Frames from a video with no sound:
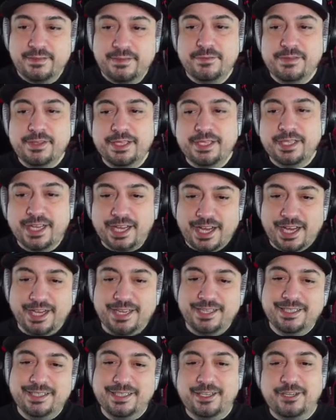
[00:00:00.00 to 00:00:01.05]
the
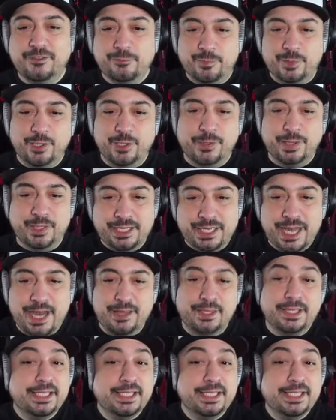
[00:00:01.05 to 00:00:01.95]
God of Birth and Death.